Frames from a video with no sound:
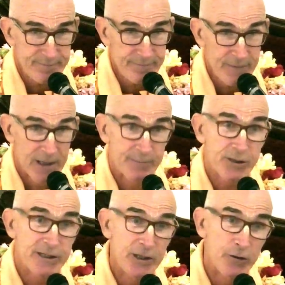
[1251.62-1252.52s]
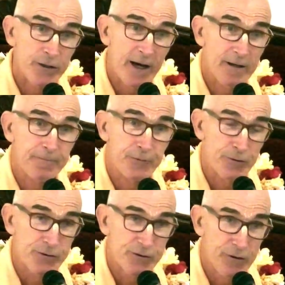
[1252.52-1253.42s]
I'm still not a pure
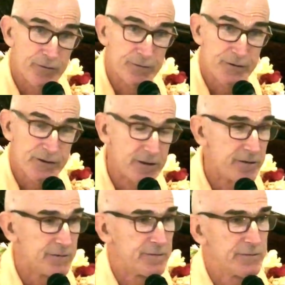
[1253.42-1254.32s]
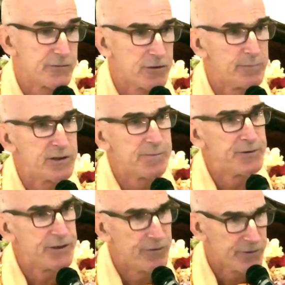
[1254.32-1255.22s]
soul, still so much
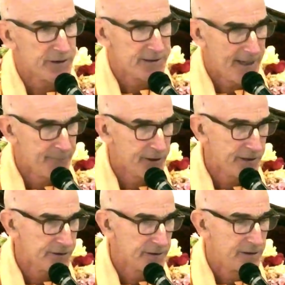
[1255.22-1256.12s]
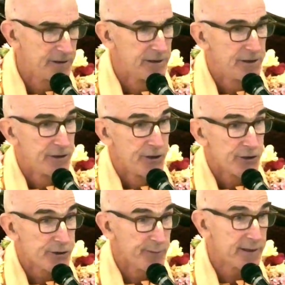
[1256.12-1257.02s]
material contamination.
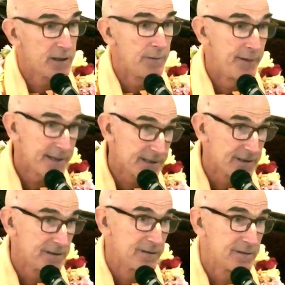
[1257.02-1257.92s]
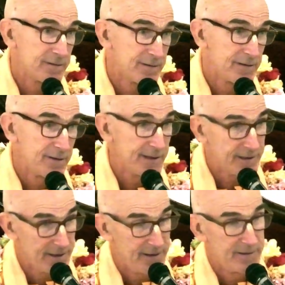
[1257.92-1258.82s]
So we could lament like
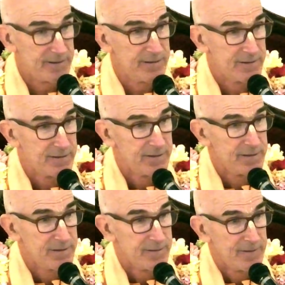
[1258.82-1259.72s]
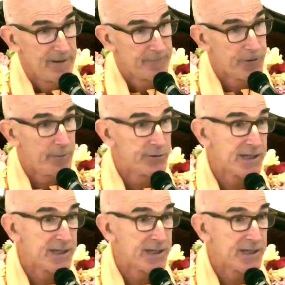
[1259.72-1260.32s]
that. And Prabhupada said,